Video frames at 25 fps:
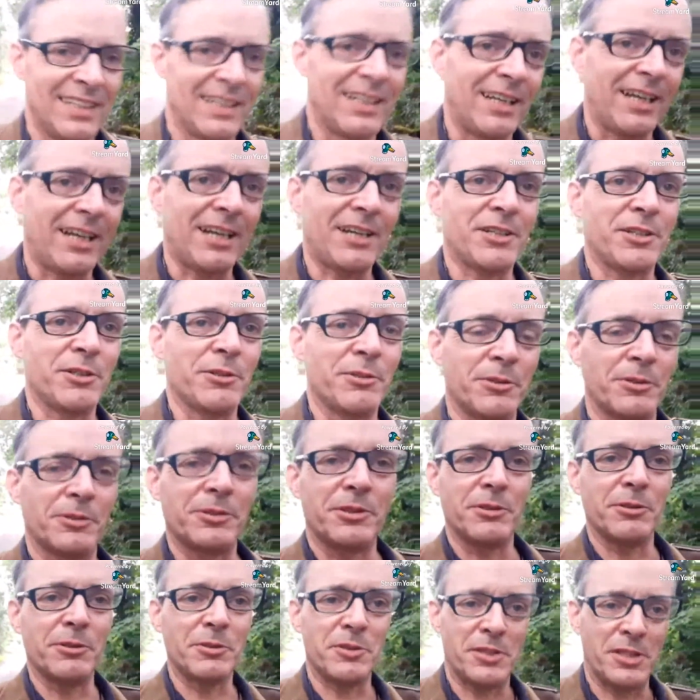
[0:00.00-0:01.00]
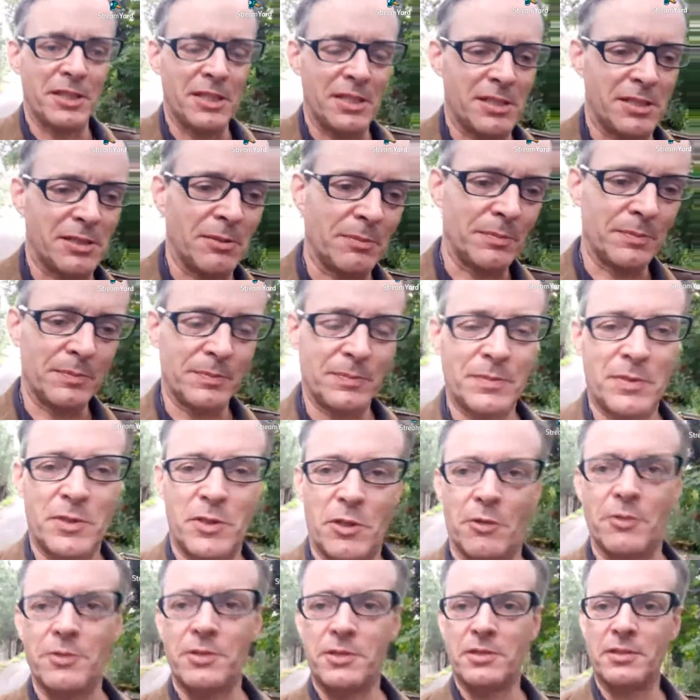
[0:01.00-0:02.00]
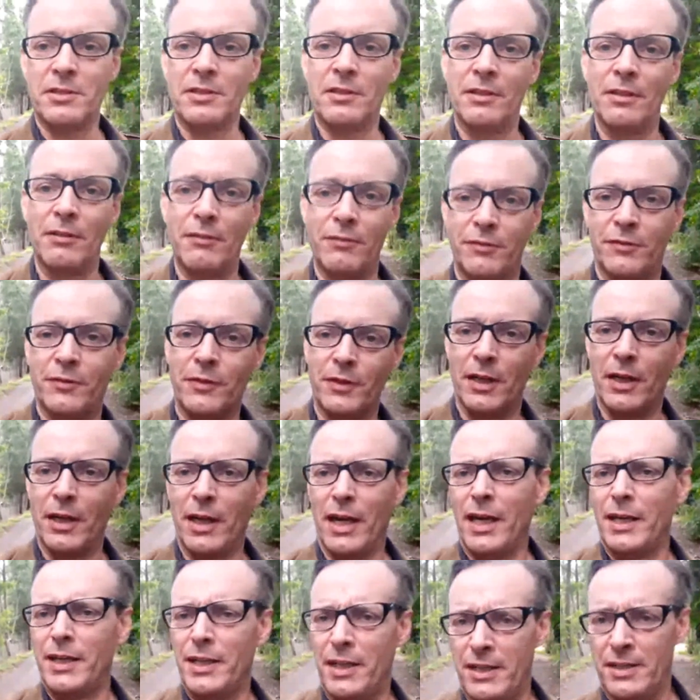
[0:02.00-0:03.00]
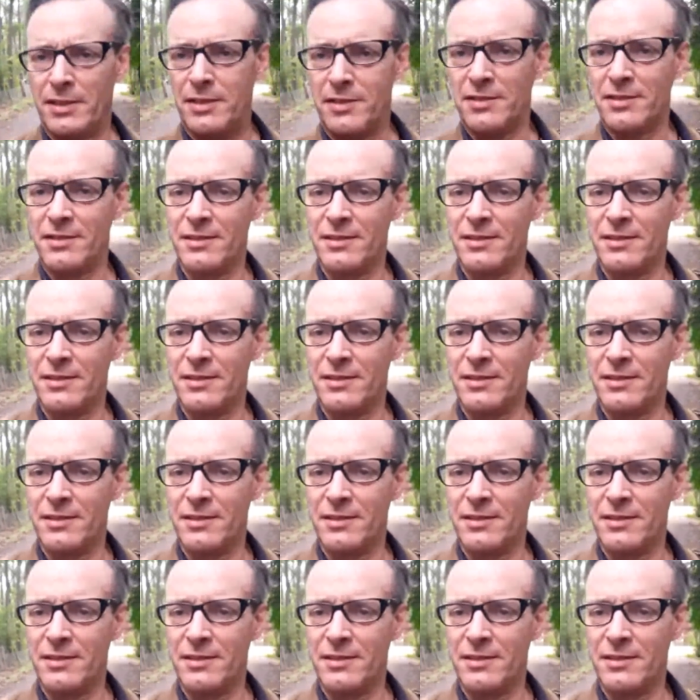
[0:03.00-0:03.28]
And you'll see some shots of a nice